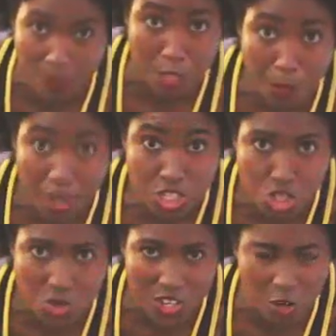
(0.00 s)
come to
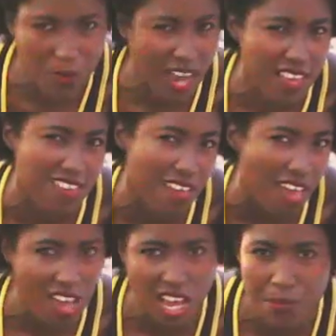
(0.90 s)
punch you and you'd be like,
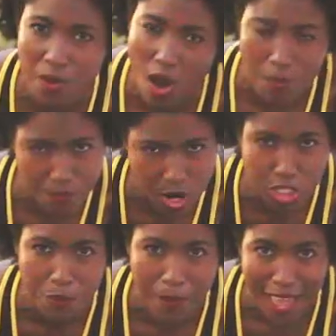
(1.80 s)
yeah, come on,
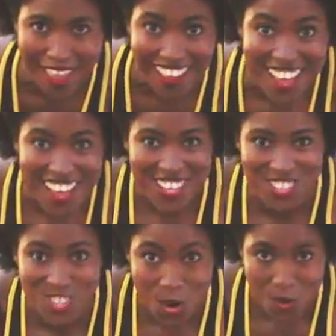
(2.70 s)
punch me.
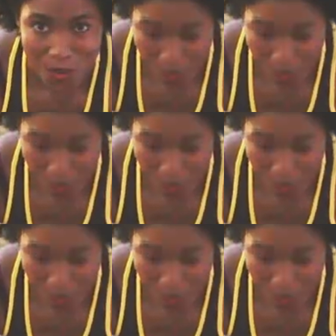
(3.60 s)
So,